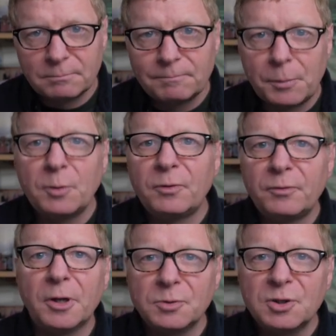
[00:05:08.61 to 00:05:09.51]
Both of
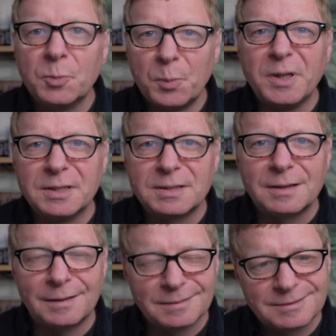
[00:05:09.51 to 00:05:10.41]
those can be
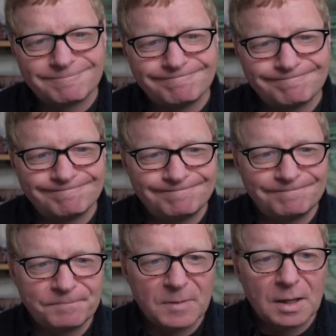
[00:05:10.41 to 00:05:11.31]
discussed.
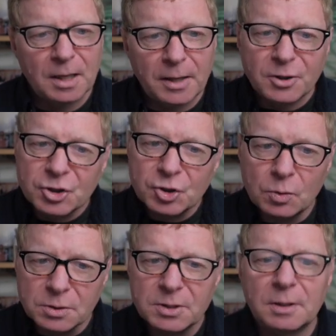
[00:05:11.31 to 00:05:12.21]
In the
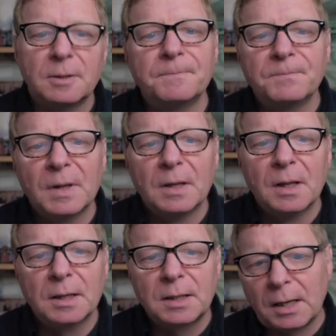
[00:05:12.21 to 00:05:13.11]
short term,
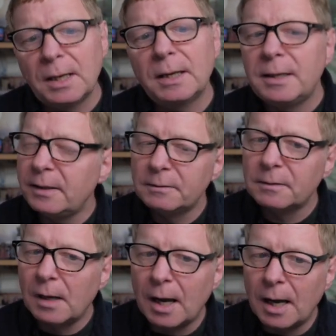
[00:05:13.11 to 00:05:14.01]
clearly
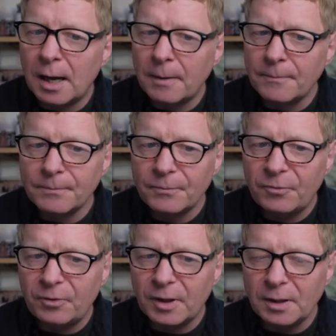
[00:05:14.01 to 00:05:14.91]

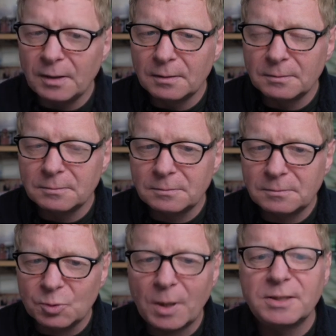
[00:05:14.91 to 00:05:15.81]
the
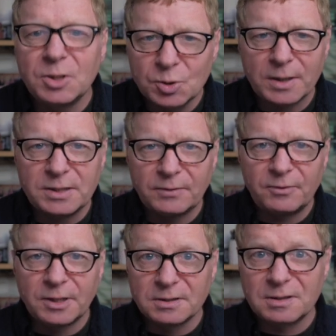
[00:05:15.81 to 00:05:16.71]
2020
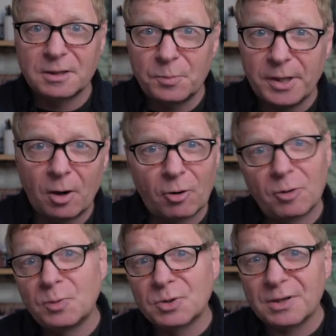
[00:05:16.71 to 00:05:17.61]
figures are going to be
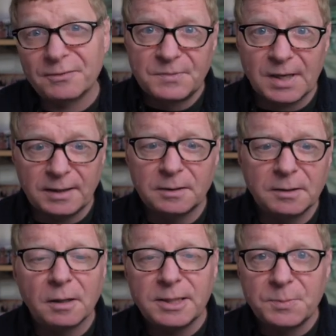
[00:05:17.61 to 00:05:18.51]
horrible, so I've taken a
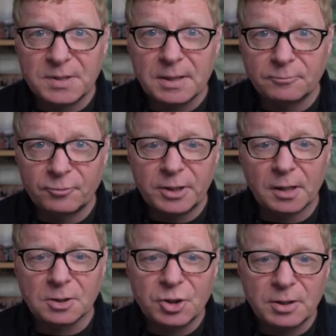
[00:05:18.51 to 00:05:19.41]
90%
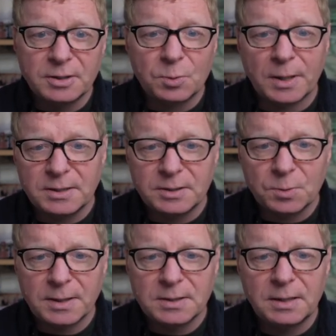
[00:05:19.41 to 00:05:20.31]
reduction in
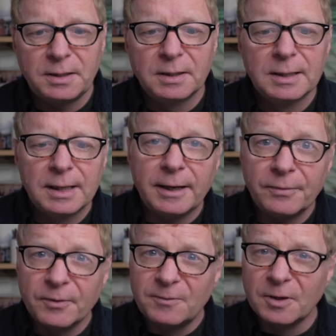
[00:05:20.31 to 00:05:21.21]
2020 and in
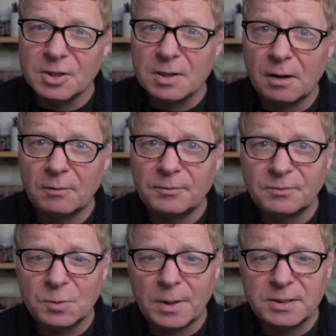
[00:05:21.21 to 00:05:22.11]
the first half of
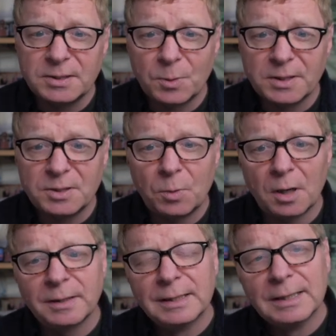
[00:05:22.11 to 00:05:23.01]

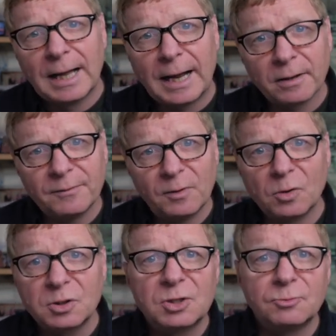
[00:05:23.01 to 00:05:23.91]
2021, and I've
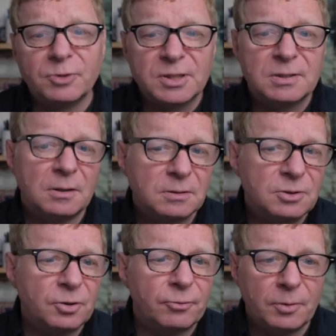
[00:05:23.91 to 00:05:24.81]
looked to return
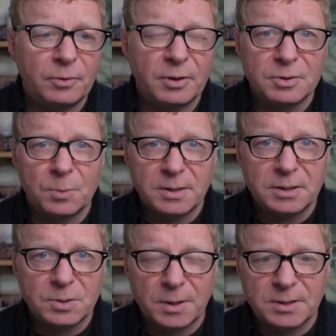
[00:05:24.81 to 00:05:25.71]
to growth in
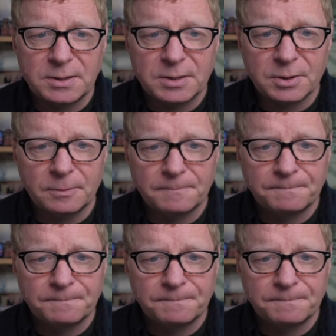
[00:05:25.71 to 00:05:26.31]
2022.